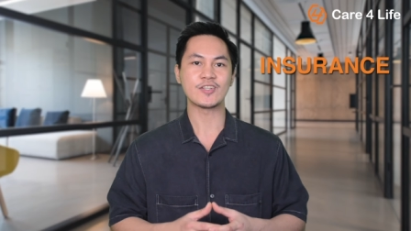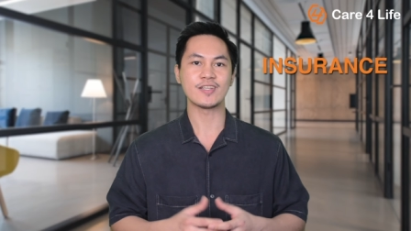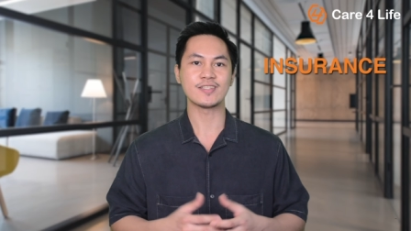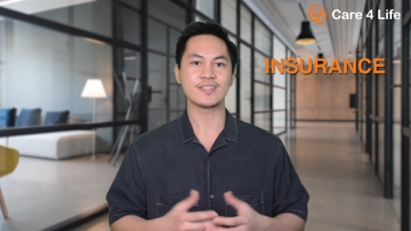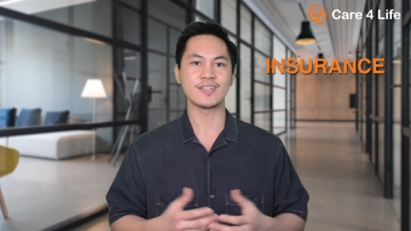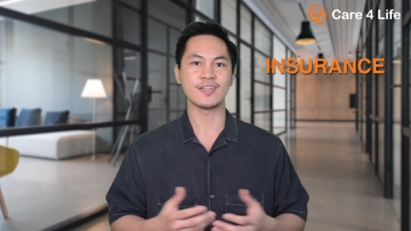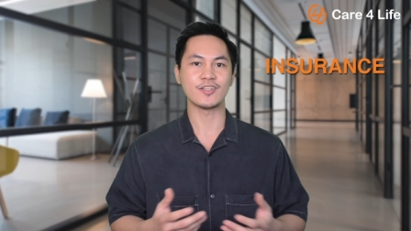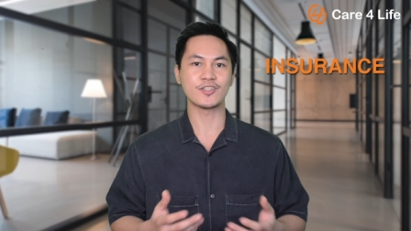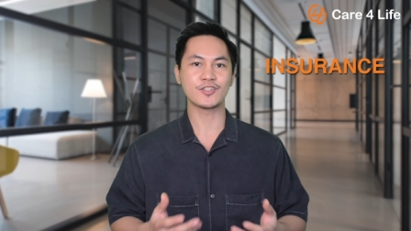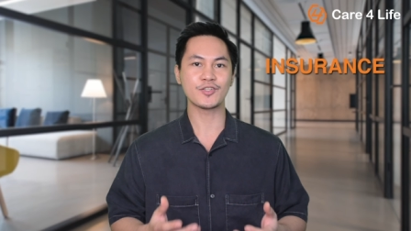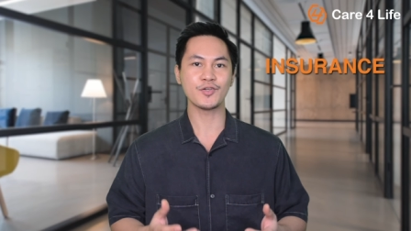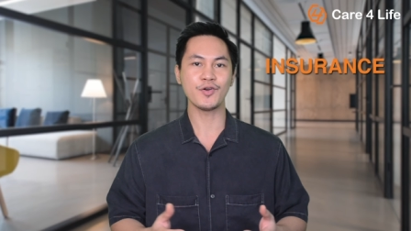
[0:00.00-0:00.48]
as
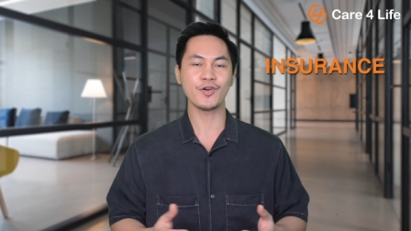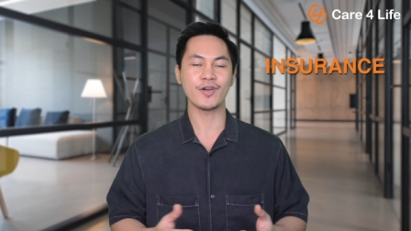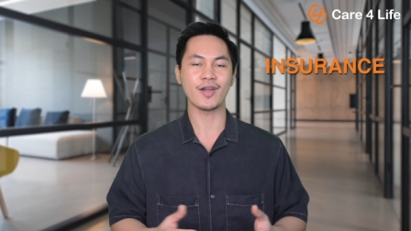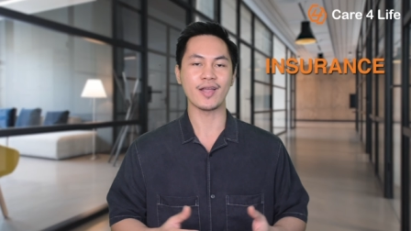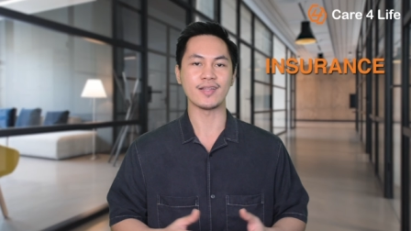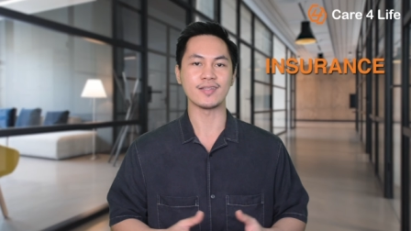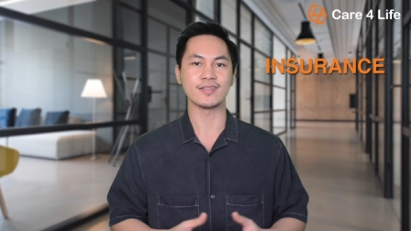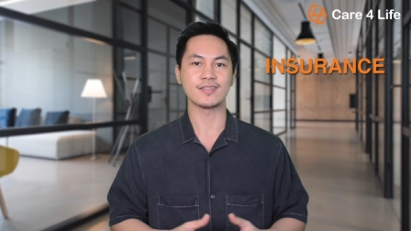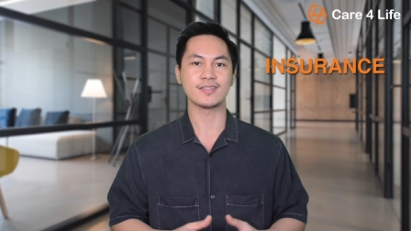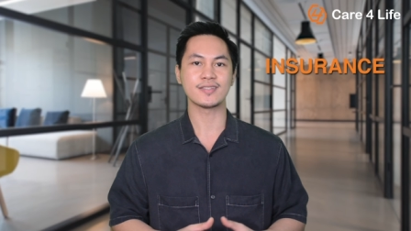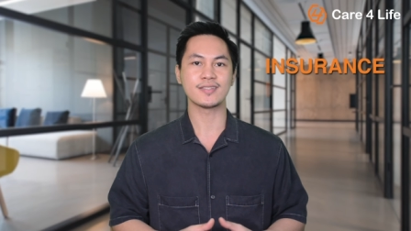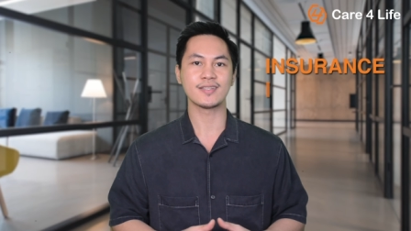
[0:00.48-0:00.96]

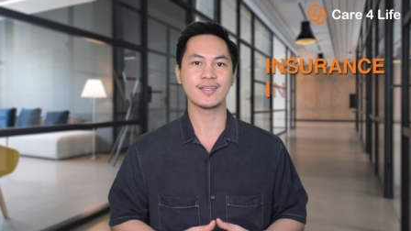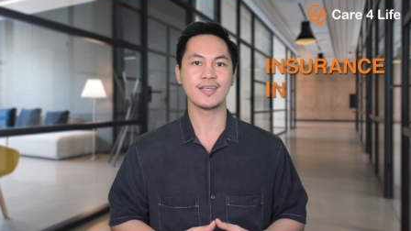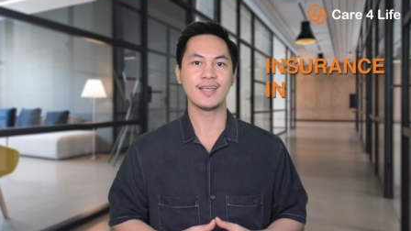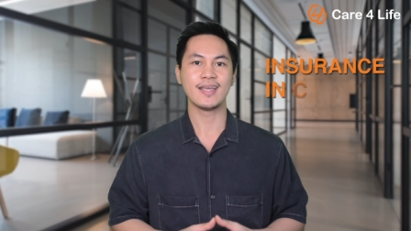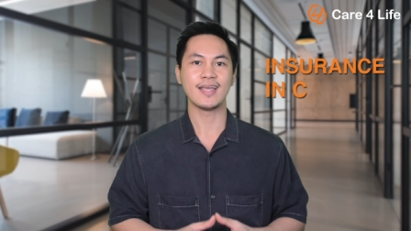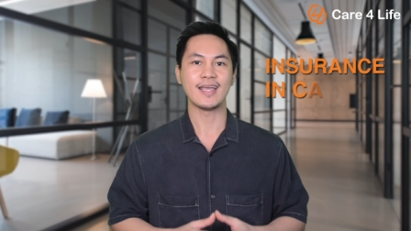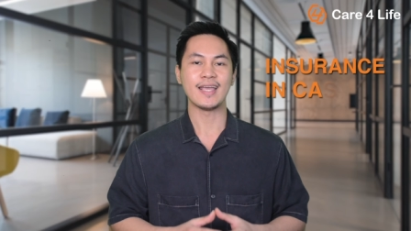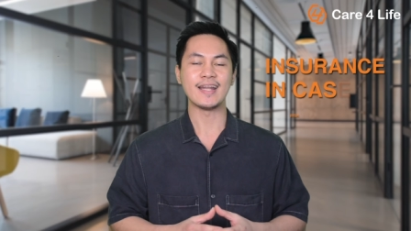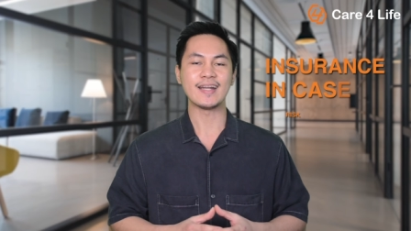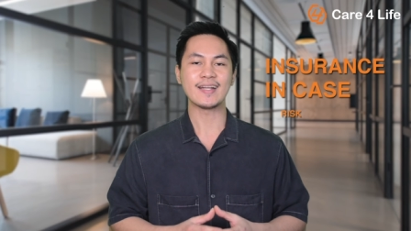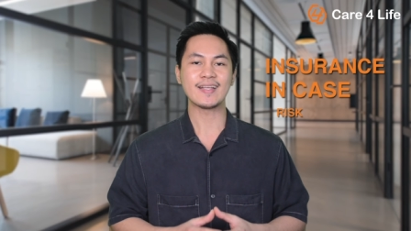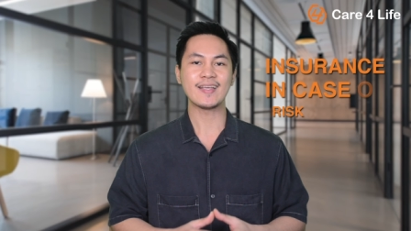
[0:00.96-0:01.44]
insurance,
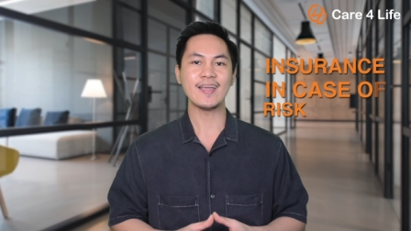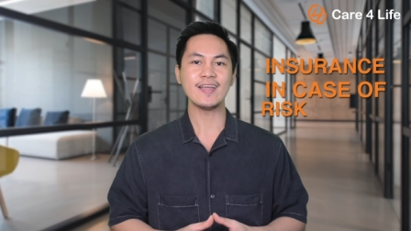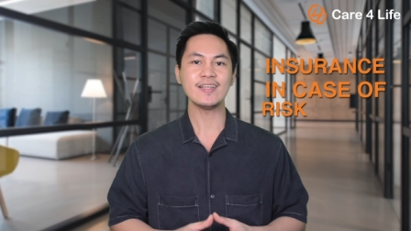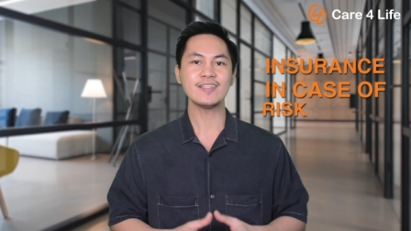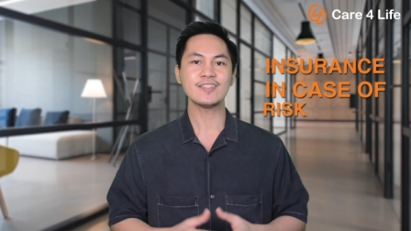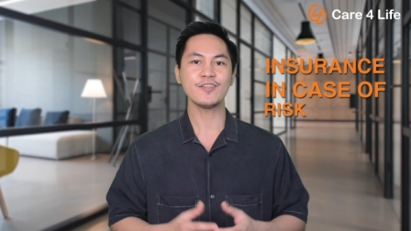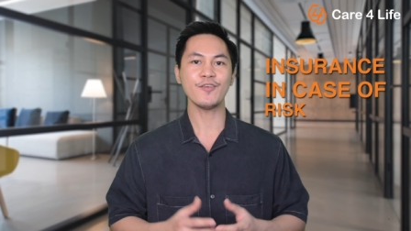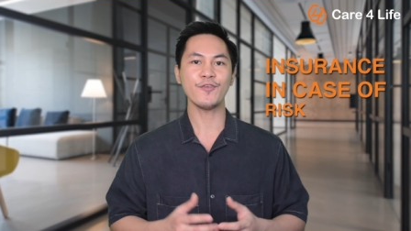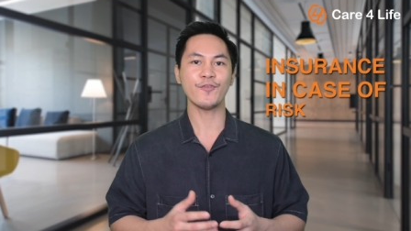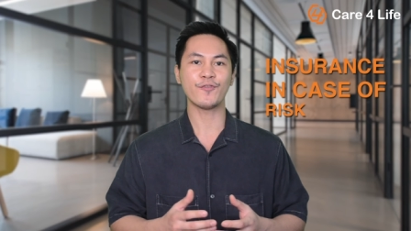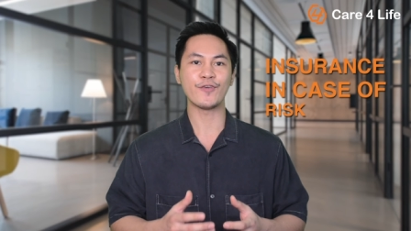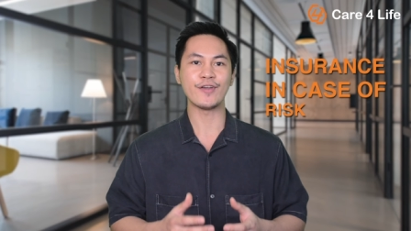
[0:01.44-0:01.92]
in
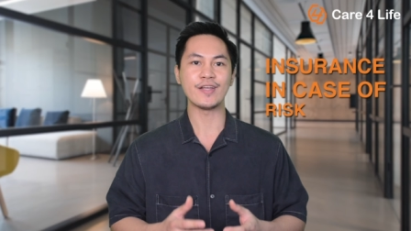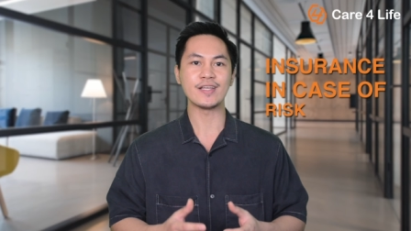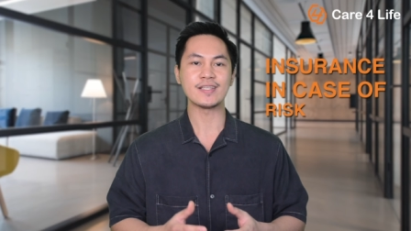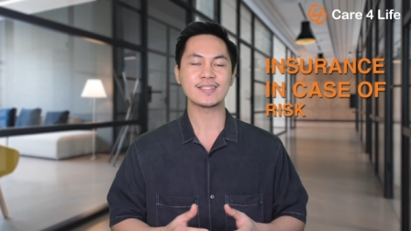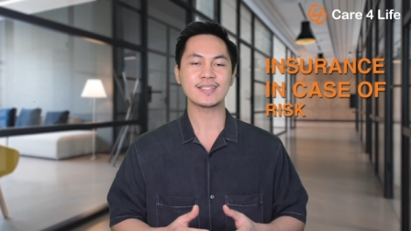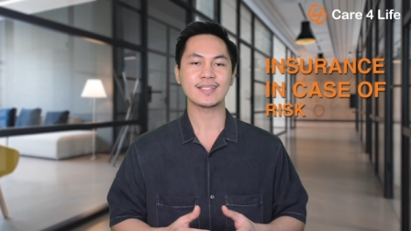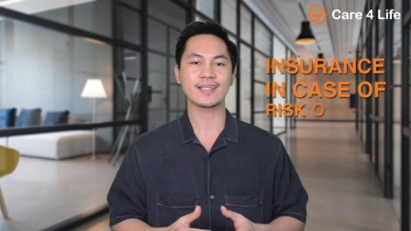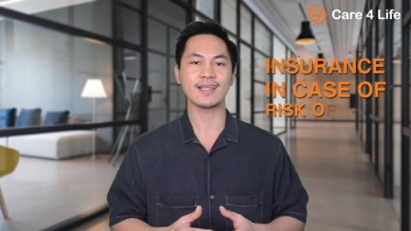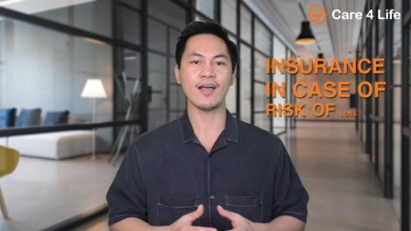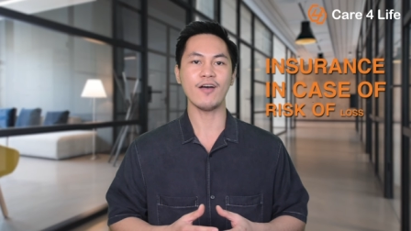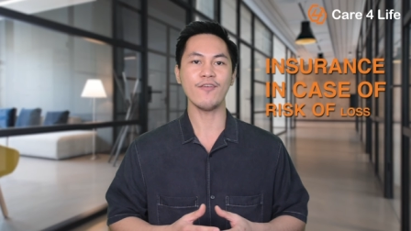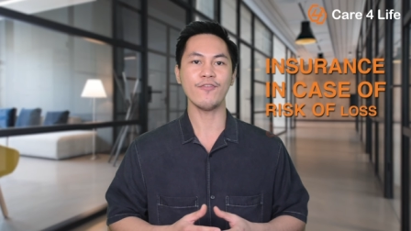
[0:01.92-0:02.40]
case of
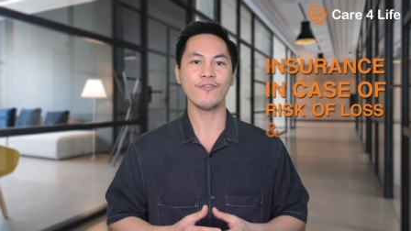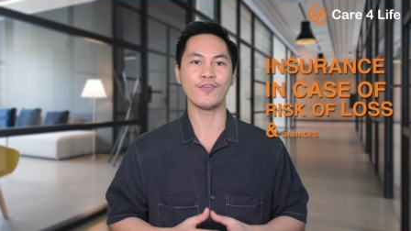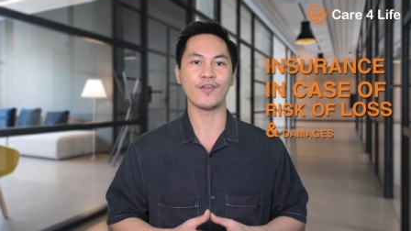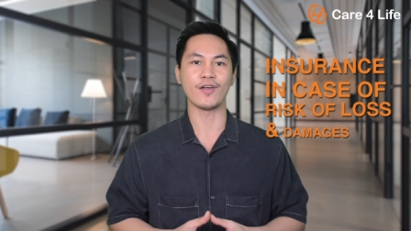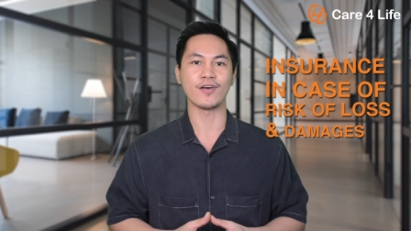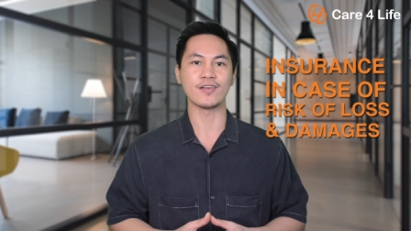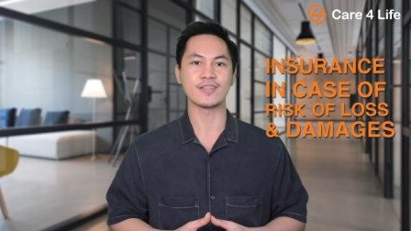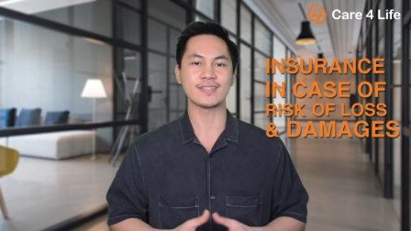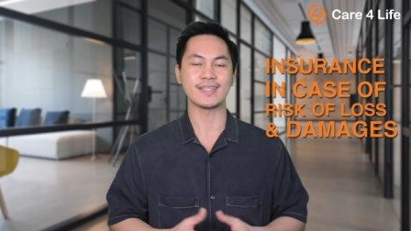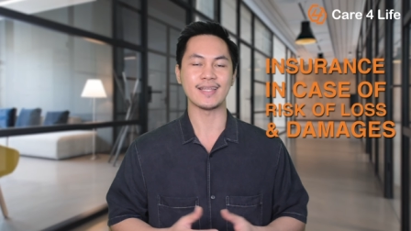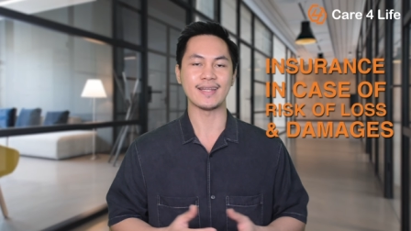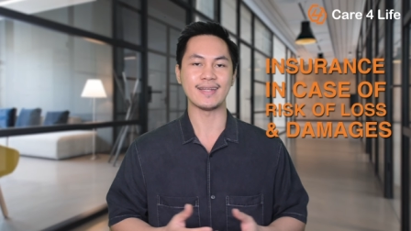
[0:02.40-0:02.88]
risk of
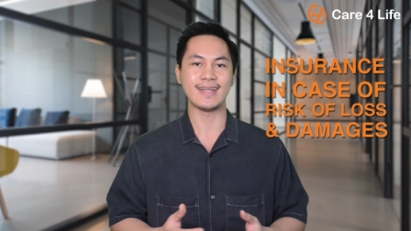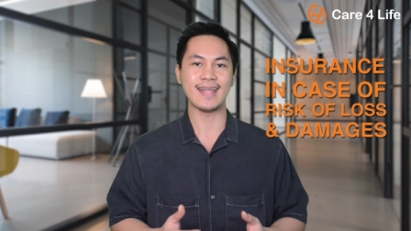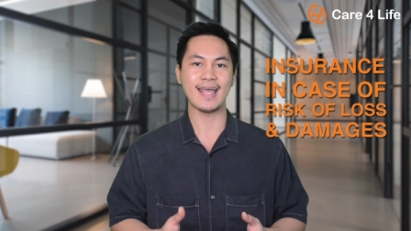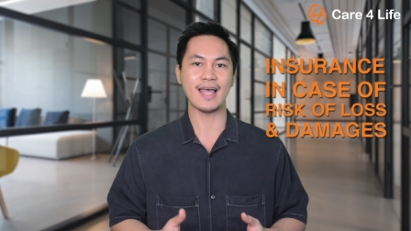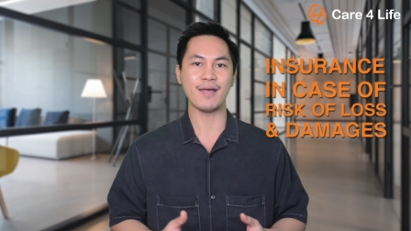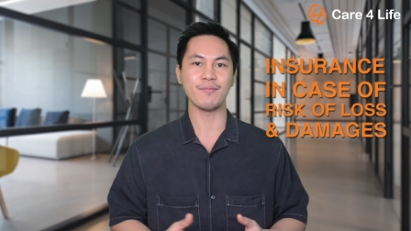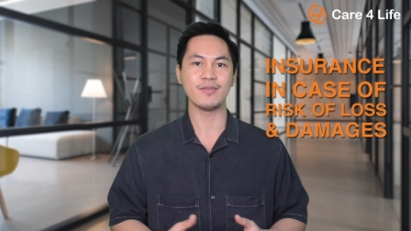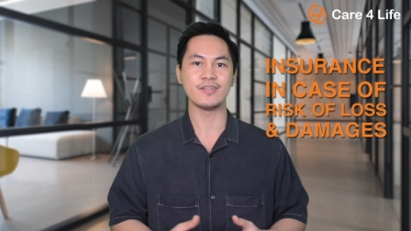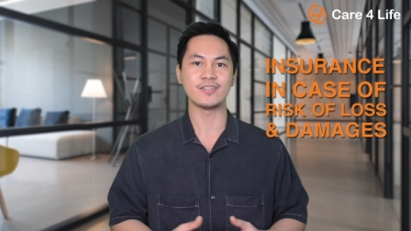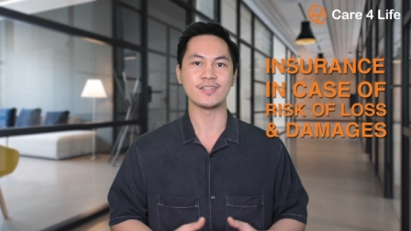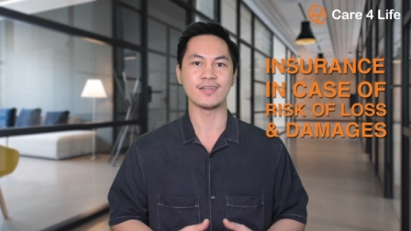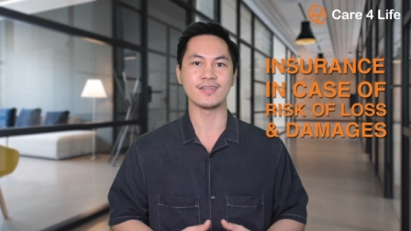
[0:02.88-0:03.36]
loss and
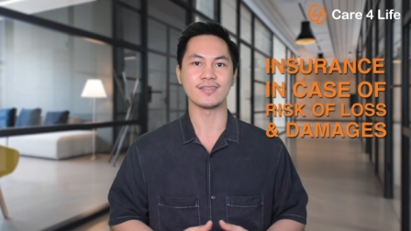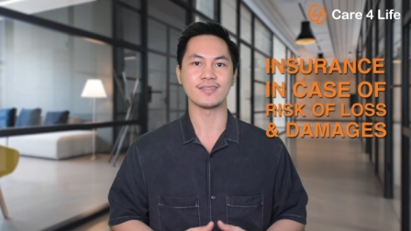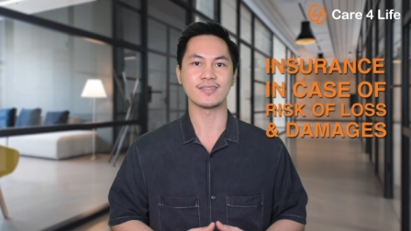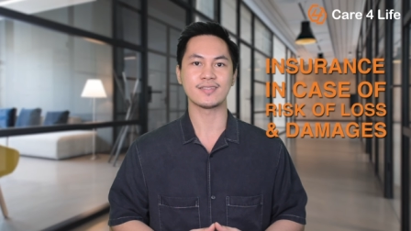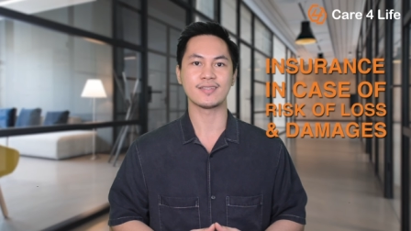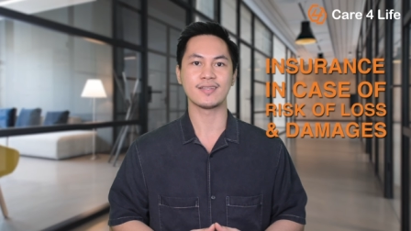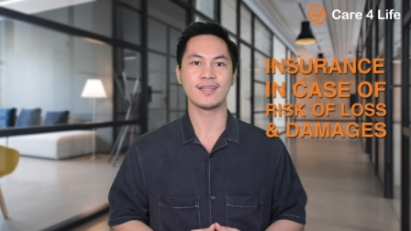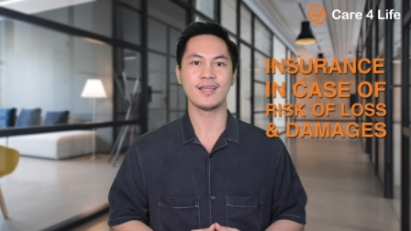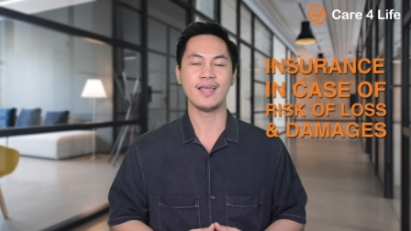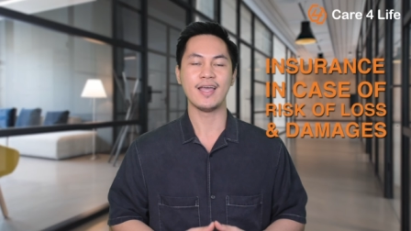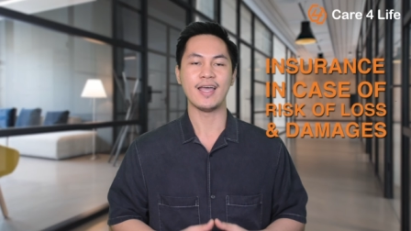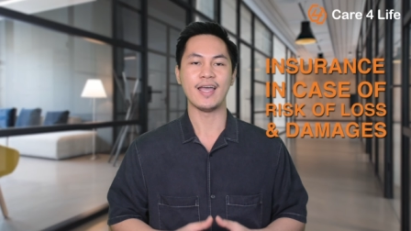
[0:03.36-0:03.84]
damages,